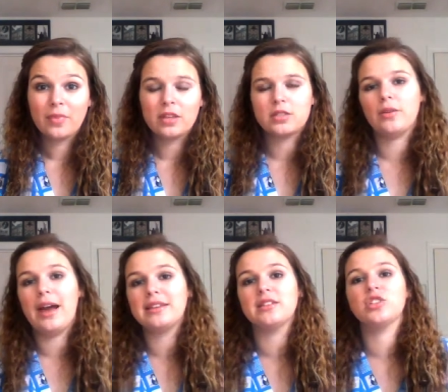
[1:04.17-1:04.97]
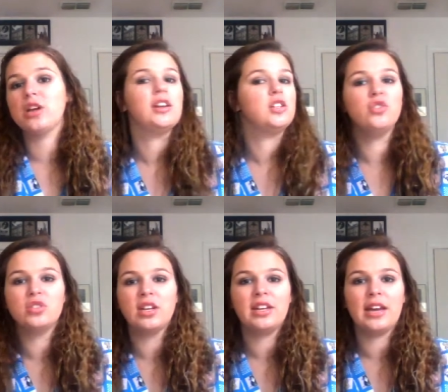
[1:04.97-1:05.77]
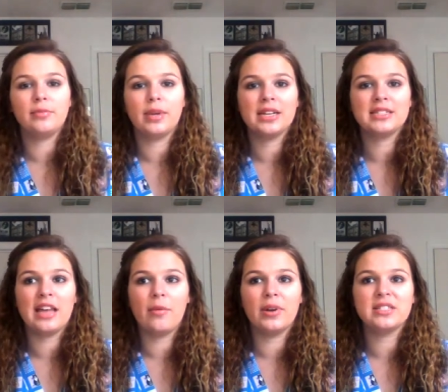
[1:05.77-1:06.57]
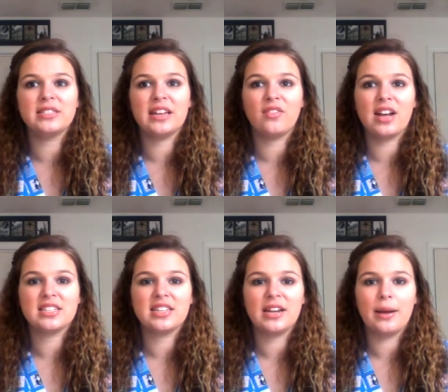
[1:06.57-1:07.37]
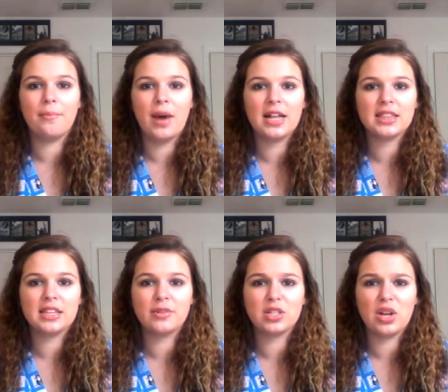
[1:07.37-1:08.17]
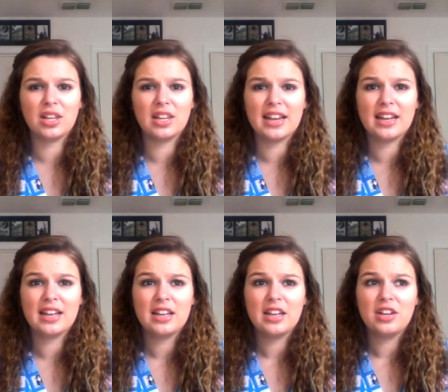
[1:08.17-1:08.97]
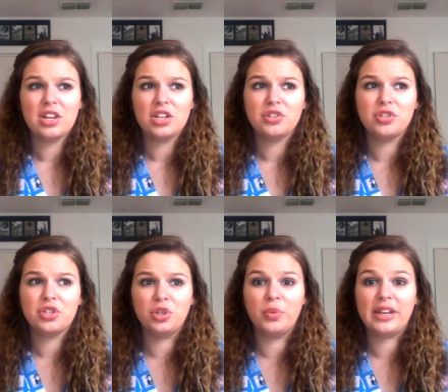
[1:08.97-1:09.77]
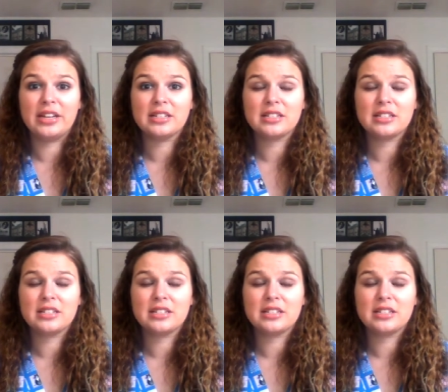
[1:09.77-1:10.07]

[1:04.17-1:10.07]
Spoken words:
So, I just used it again because that one, instead of lasting a month, it was only like 2 weeks.